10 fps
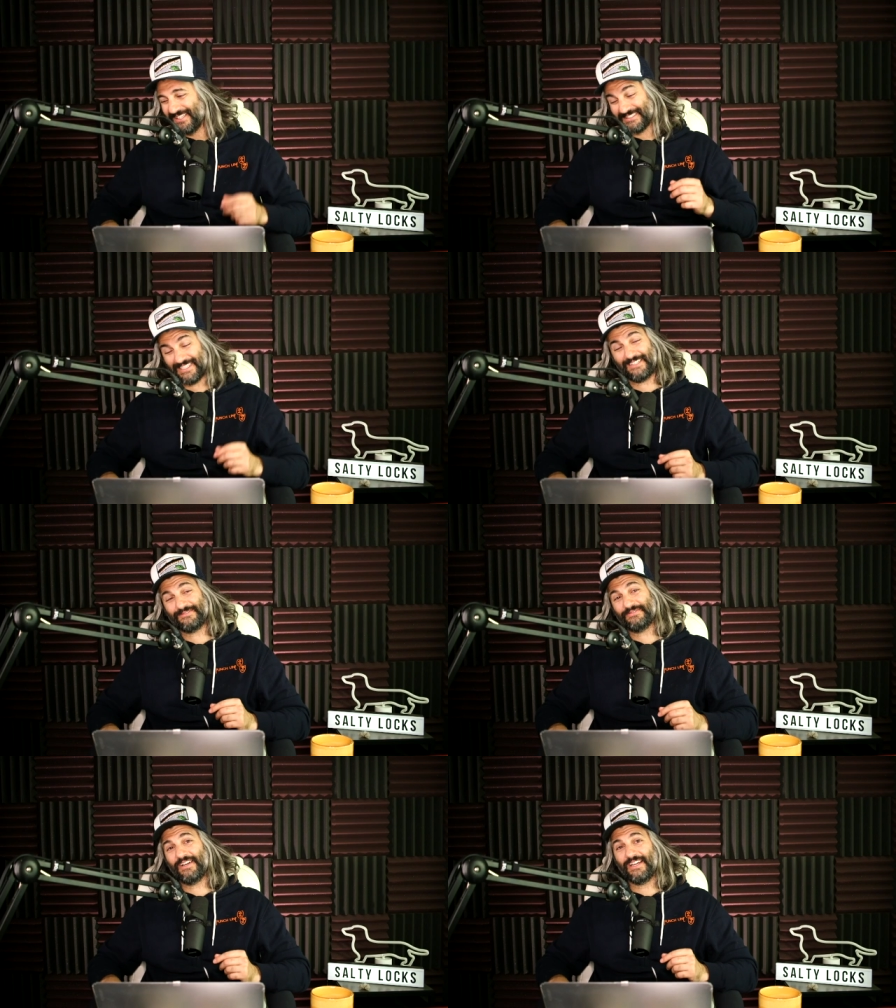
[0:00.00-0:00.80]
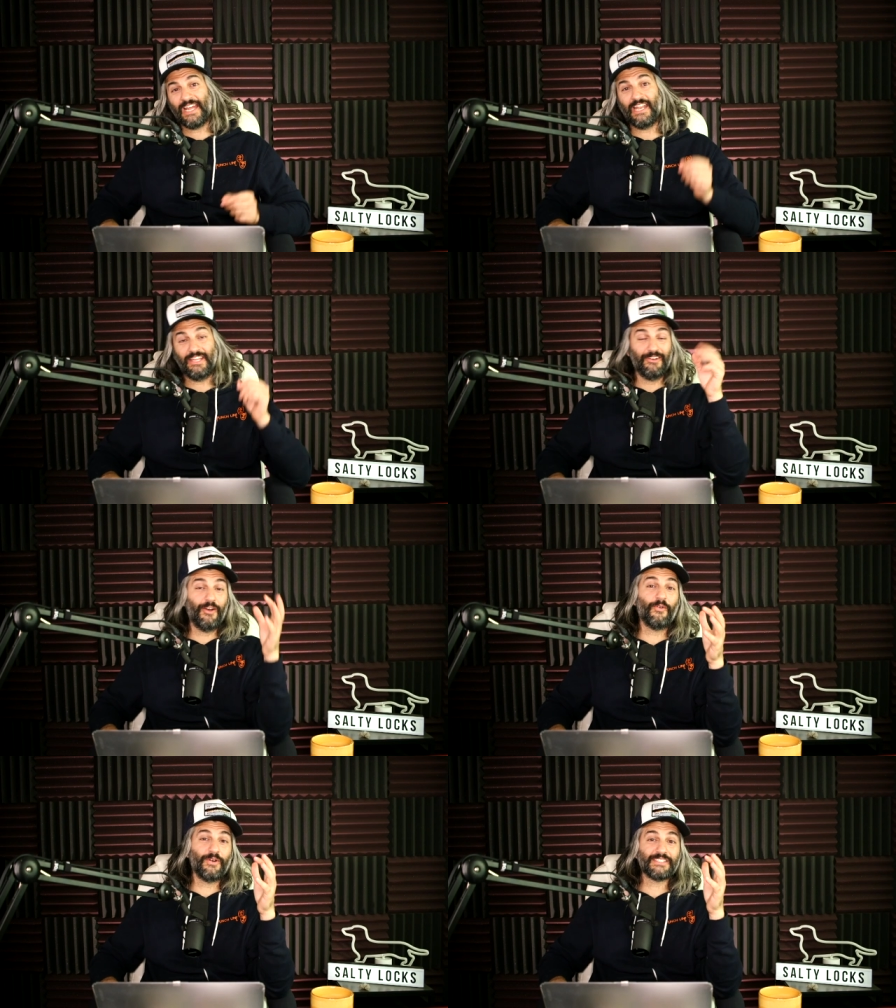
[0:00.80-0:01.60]
was like, fuck. And you
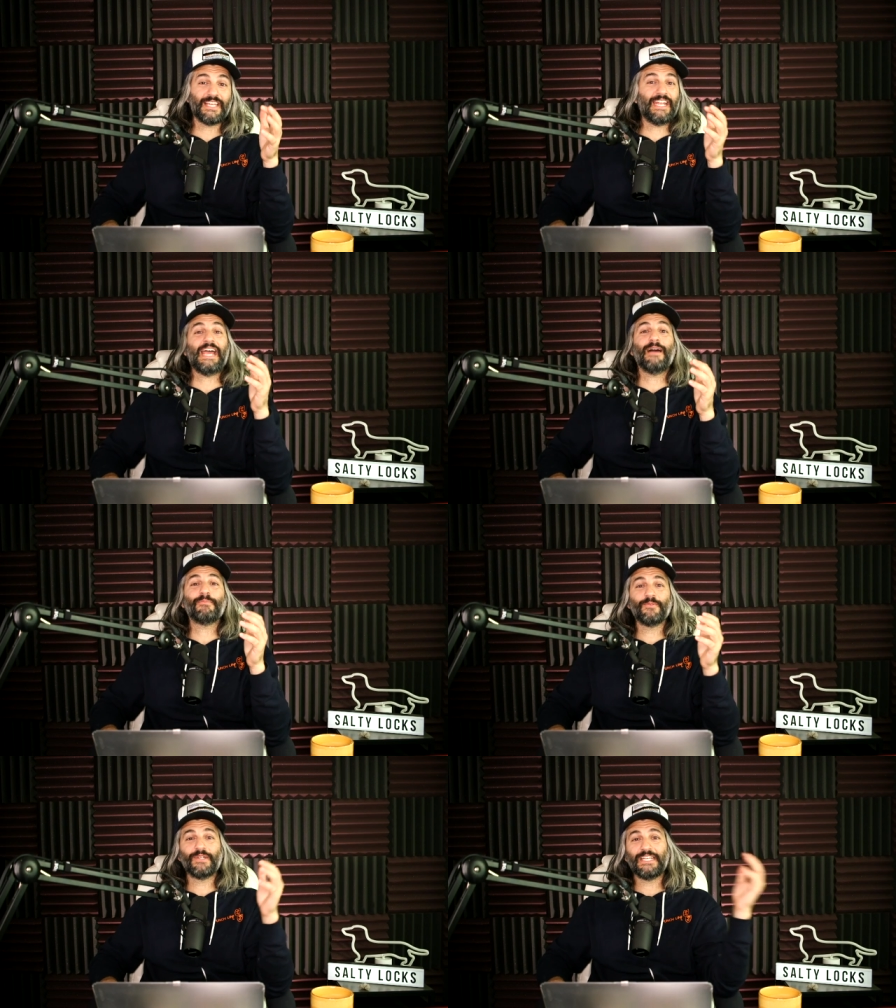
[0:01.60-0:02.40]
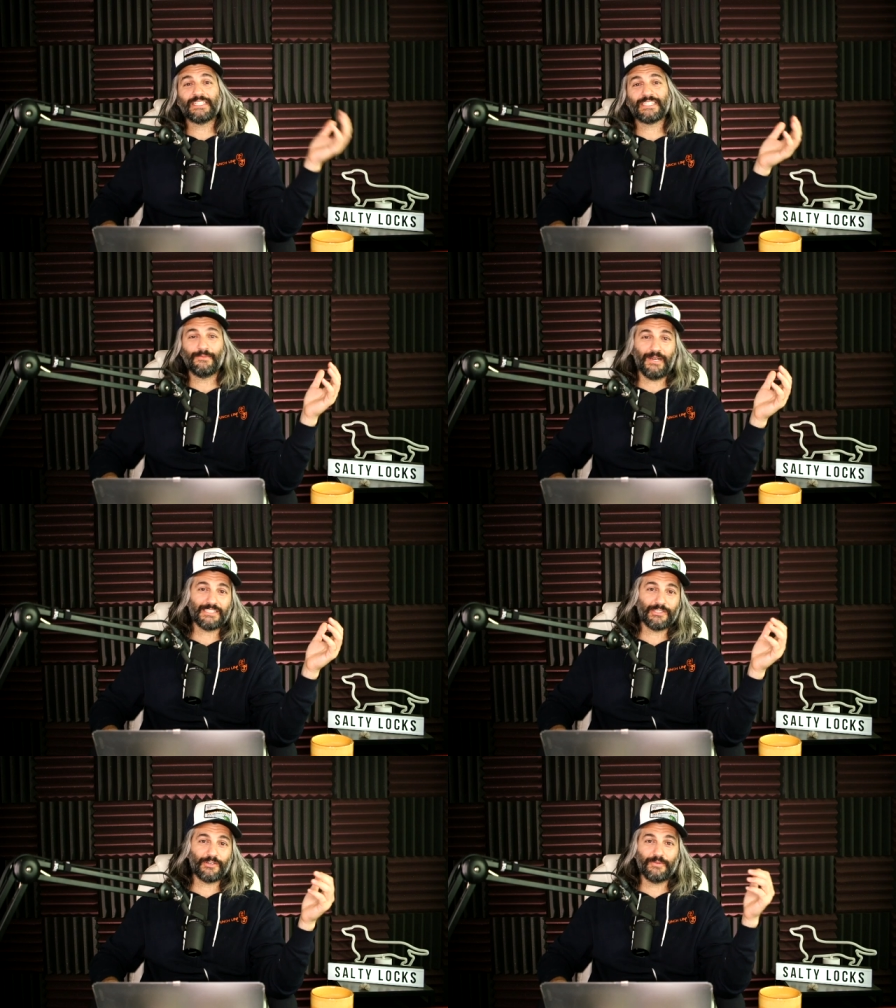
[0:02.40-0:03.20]
know what's going to happen when he gets in the
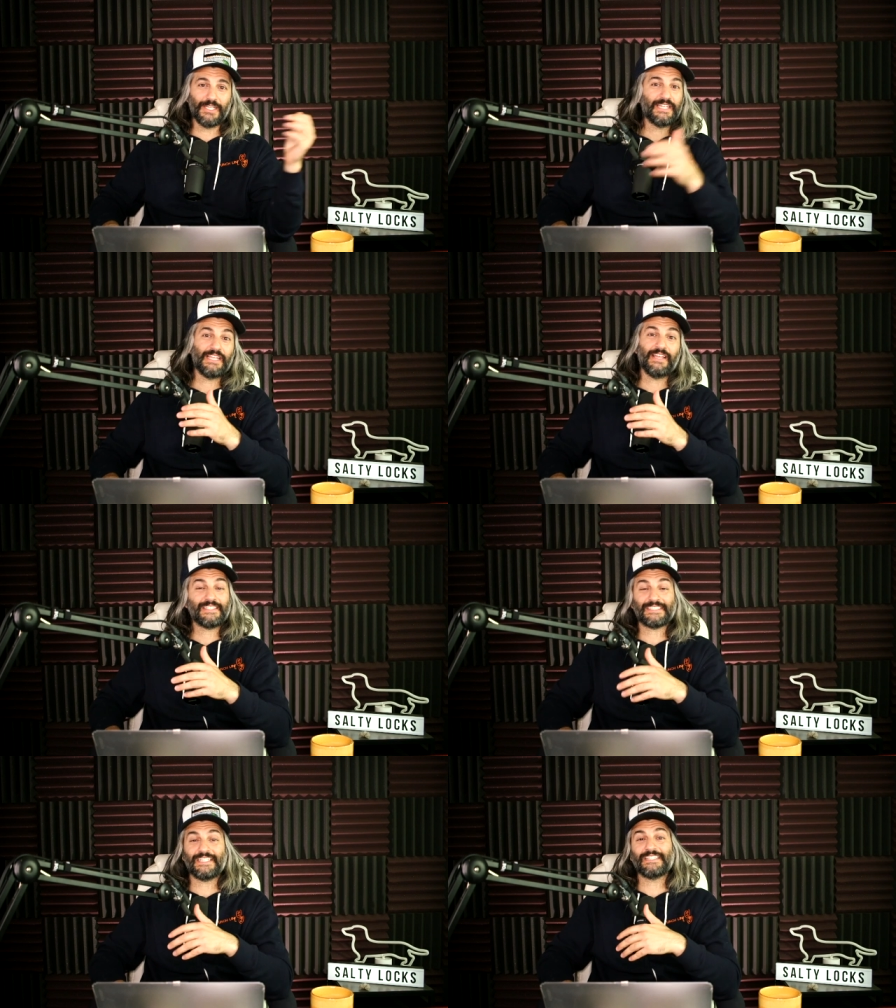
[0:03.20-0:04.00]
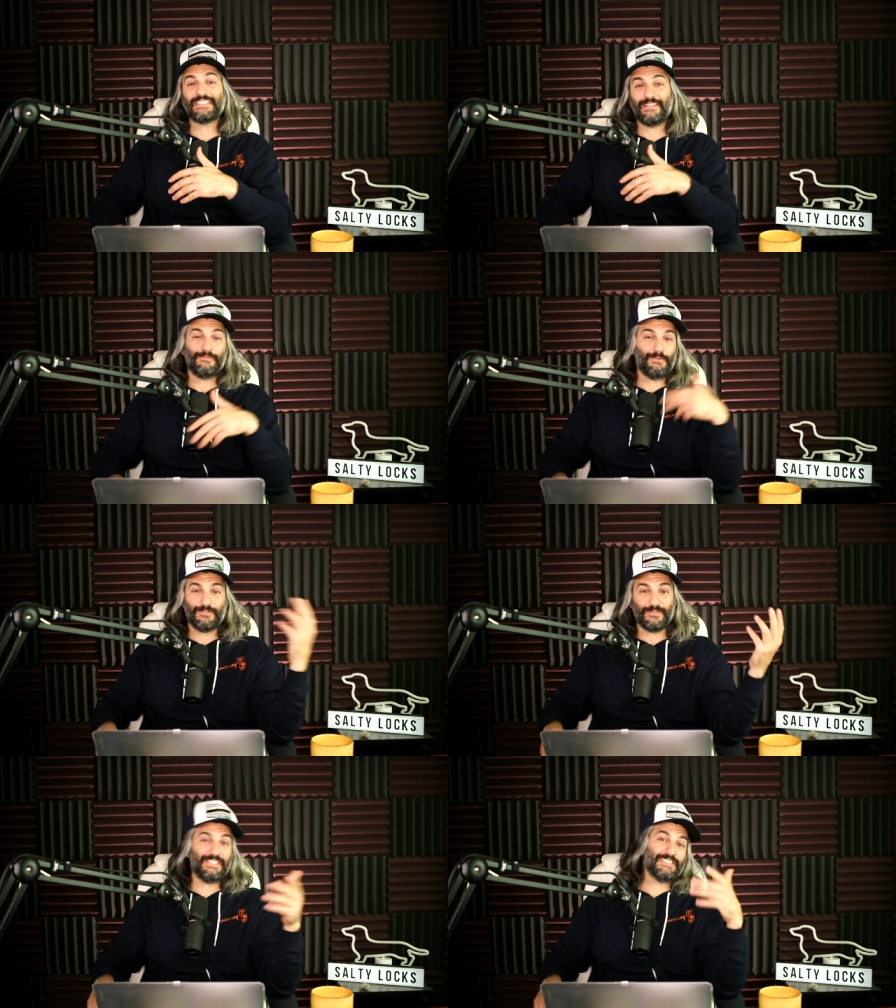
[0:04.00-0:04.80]
boxing room? He's going to see the
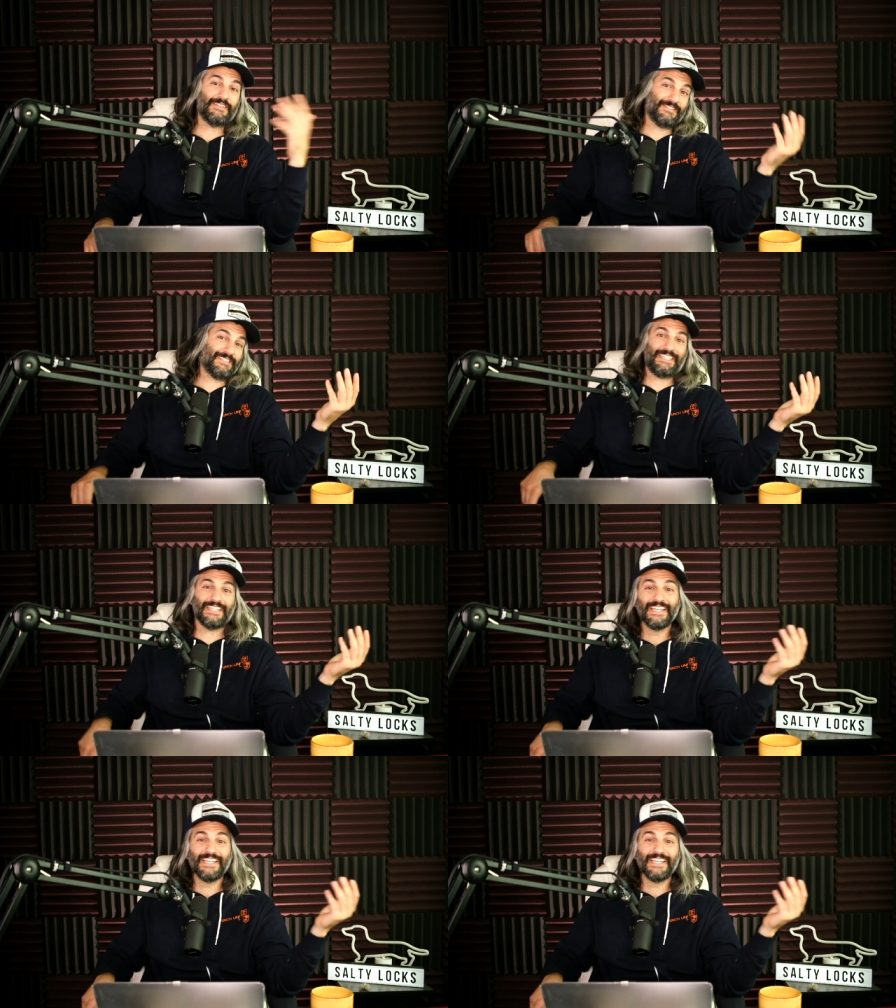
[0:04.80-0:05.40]
most red he's ever seen.